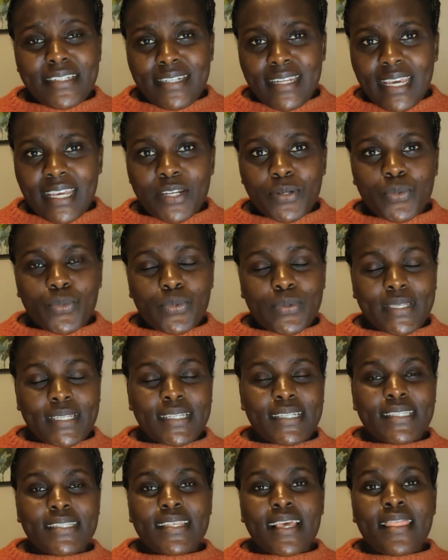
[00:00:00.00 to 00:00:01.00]
10
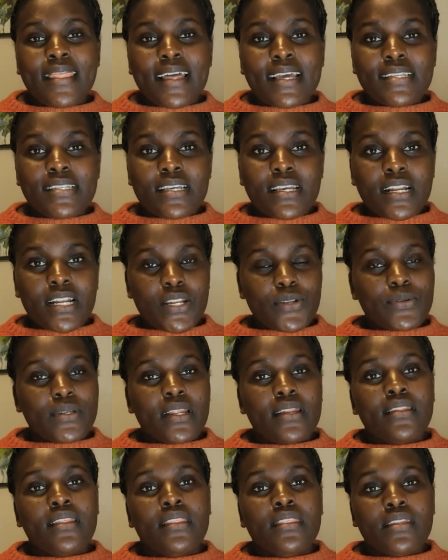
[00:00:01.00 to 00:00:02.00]
weeks, and that
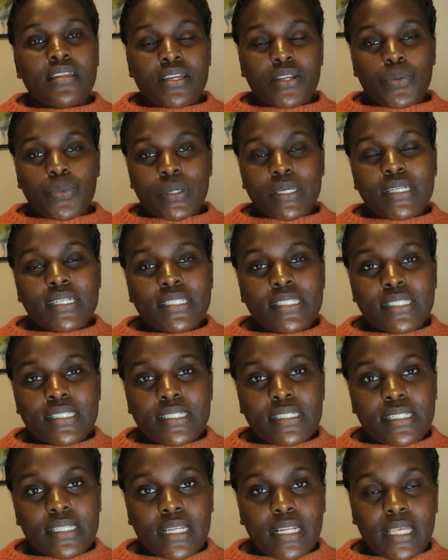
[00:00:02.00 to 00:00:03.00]
included the 3 weeks
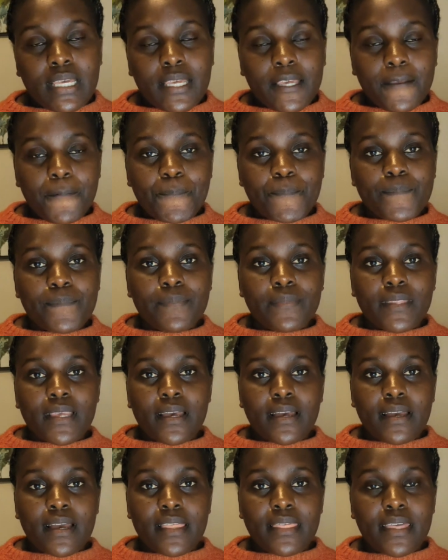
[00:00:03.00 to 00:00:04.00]
delay
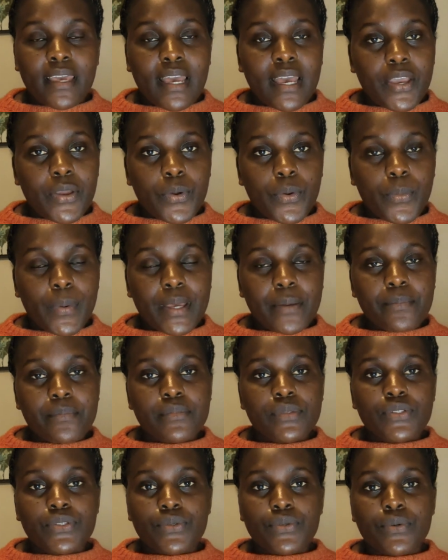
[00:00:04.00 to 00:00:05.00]
at the
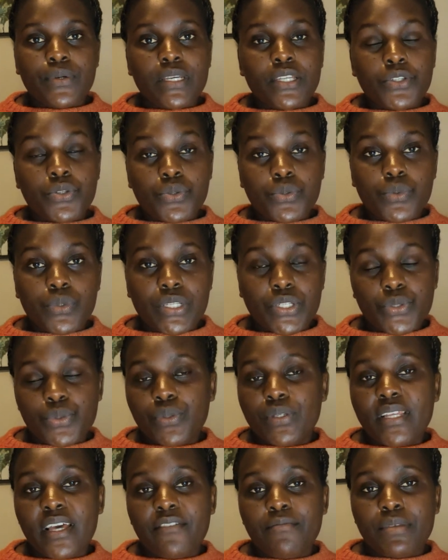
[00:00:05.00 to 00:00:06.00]
IOM. So it
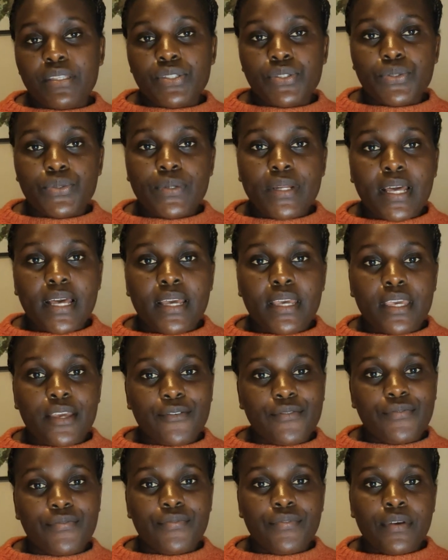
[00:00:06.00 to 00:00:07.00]
would have been sooner
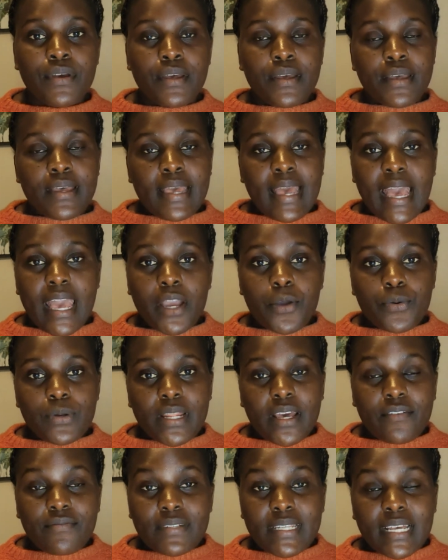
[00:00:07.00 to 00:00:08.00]
if I could
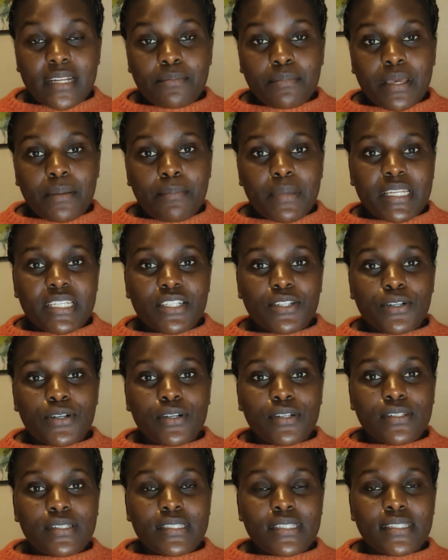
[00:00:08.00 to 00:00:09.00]
have done my
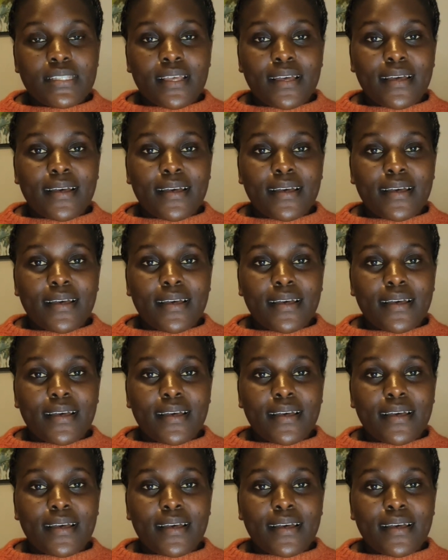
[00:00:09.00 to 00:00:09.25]
medicals